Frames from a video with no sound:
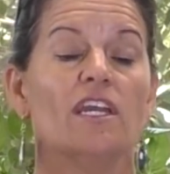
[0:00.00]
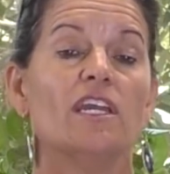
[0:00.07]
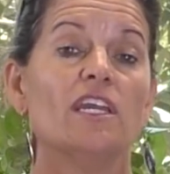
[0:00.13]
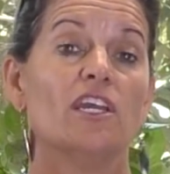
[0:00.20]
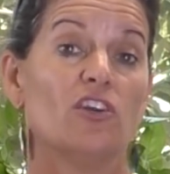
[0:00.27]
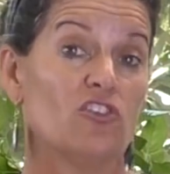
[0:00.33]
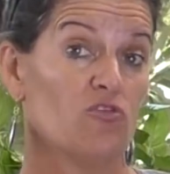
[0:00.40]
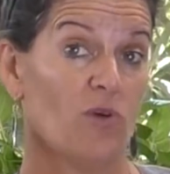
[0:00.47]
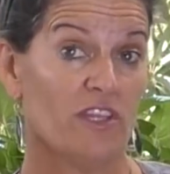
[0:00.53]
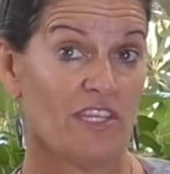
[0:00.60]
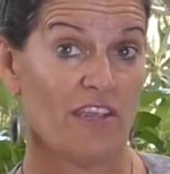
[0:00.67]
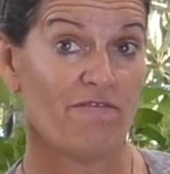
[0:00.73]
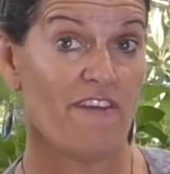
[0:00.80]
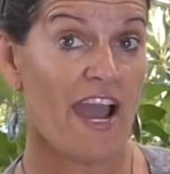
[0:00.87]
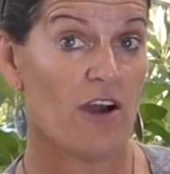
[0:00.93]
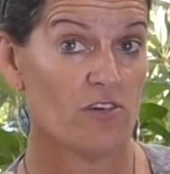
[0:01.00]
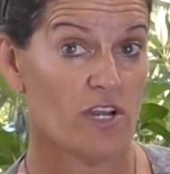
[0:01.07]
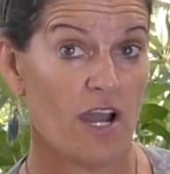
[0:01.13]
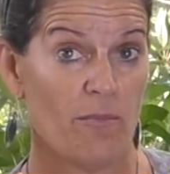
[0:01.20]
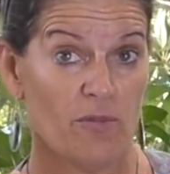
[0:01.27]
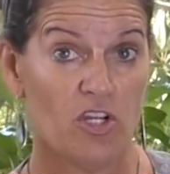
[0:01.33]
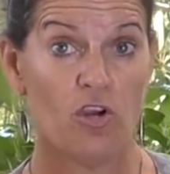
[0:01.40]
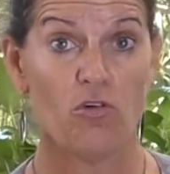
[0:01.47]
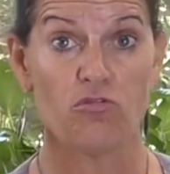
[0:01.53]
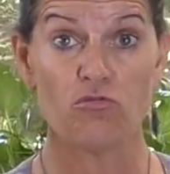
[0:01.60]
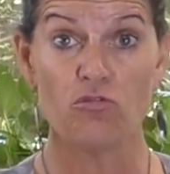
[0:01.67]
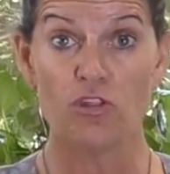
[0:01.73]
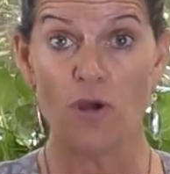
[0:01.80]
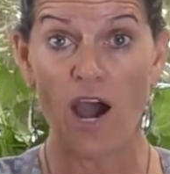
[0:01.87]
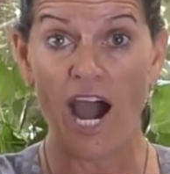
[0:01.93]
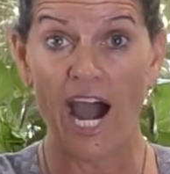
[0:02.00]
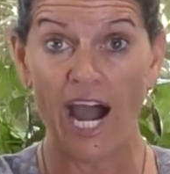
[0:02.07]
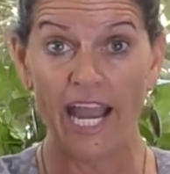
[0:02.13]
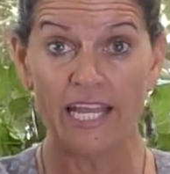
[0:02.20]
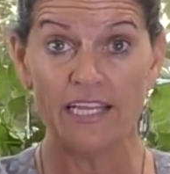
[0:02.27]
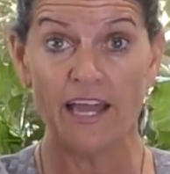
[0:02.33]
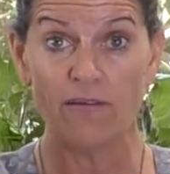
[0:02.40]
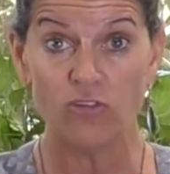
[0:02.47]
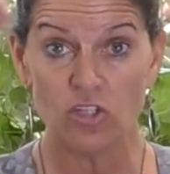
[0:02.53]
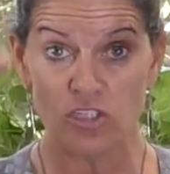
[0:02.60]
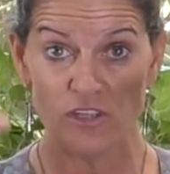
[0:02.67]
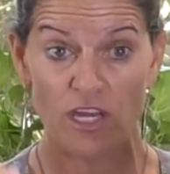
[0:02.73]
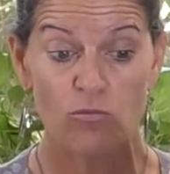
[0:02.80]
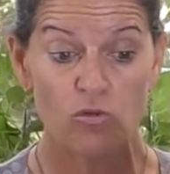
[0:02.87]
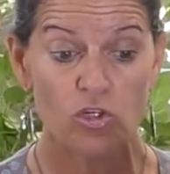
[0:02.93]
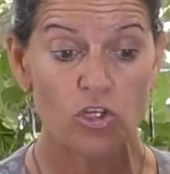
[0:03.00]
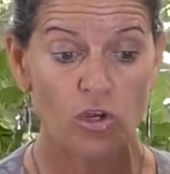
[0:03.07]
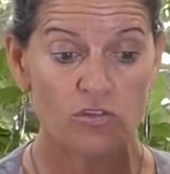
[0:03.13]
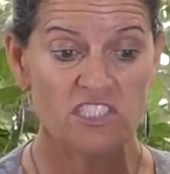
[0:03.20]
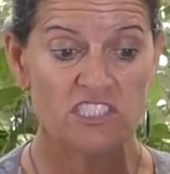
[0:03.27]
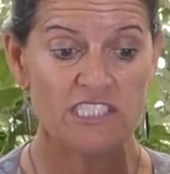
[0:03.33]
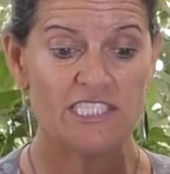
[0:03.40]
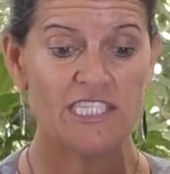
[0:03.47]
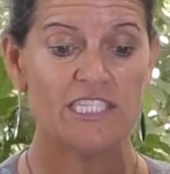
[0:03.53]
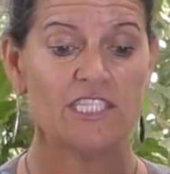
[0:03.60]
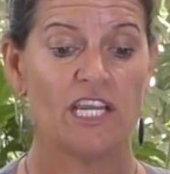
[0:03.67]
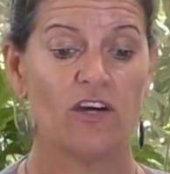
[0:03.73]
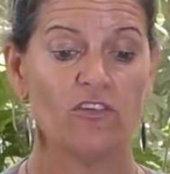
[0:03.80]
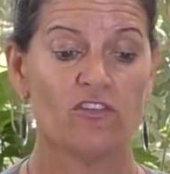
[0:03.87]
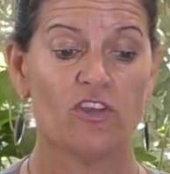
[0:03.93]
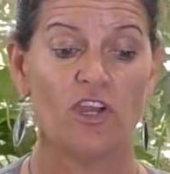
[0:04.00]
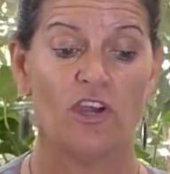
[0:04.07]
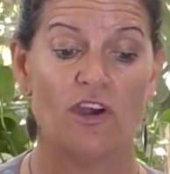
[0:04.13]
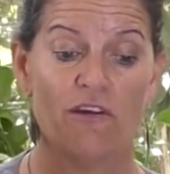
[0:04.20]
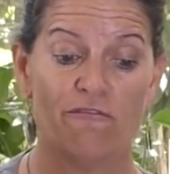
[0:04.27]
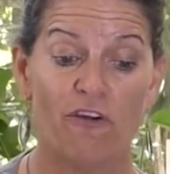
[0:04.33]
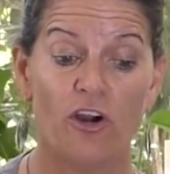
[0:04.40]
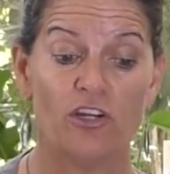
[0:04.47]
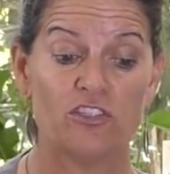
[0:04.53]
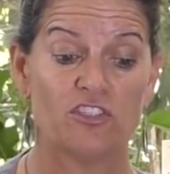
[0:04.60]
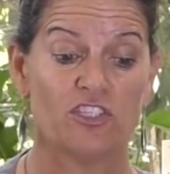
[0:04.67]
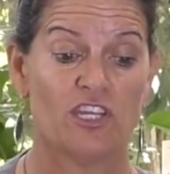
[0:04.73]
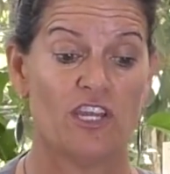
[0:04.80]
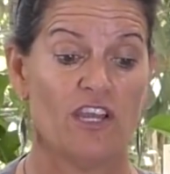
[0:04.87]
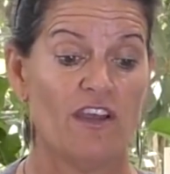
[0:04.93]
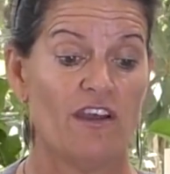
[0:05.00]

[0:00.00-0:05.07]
Here's what they found. I'm going to go through the high level, and then we'll go into details. First,